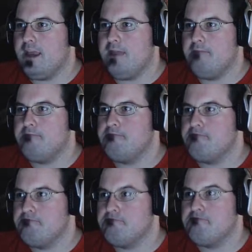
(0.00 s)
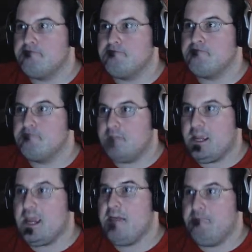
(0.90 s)
Okay?
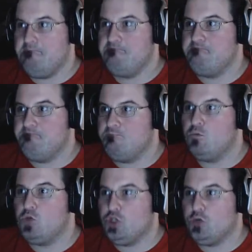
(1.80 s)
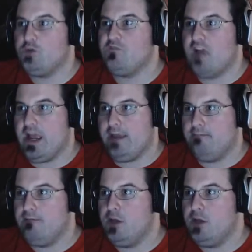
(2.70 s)
Okay? We're doing fine.